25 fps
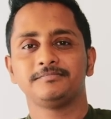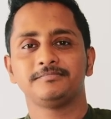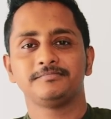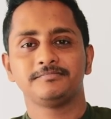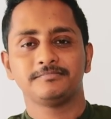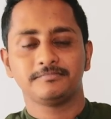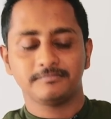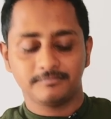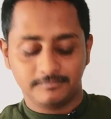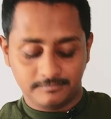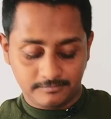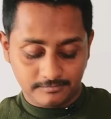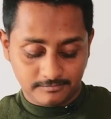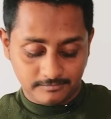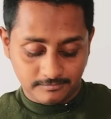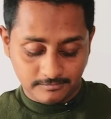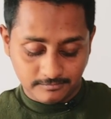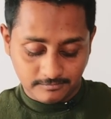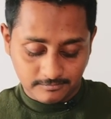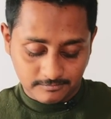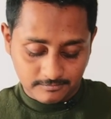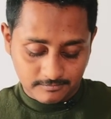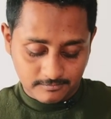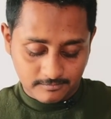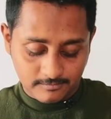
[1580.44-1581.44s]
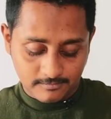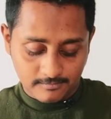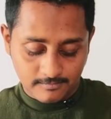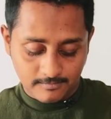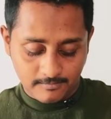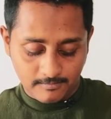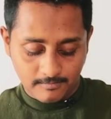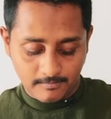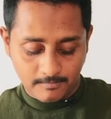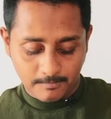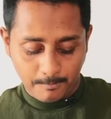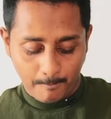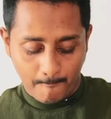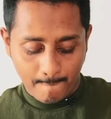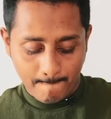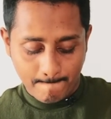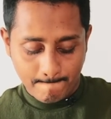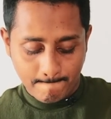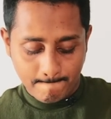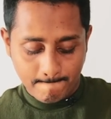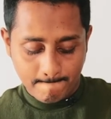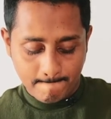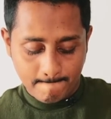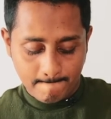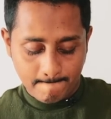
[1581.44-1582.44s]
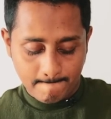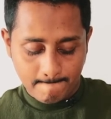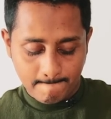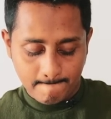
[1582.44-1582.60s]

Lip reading: [no speech]